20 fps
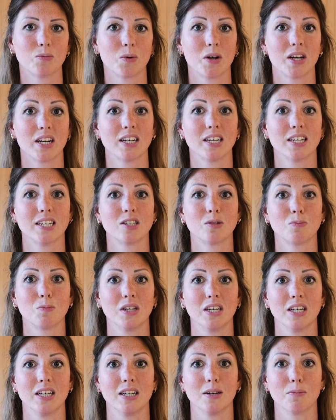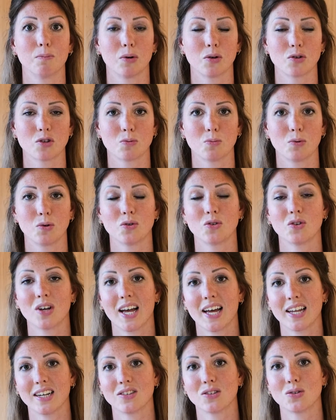whether it's being possible to
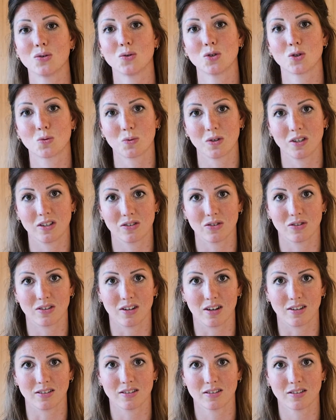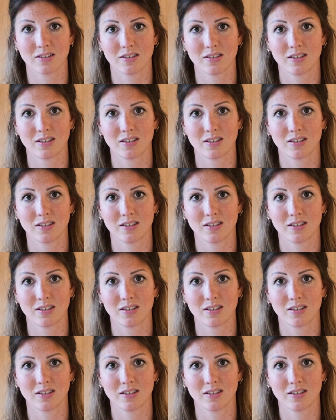add it to a sprint or not.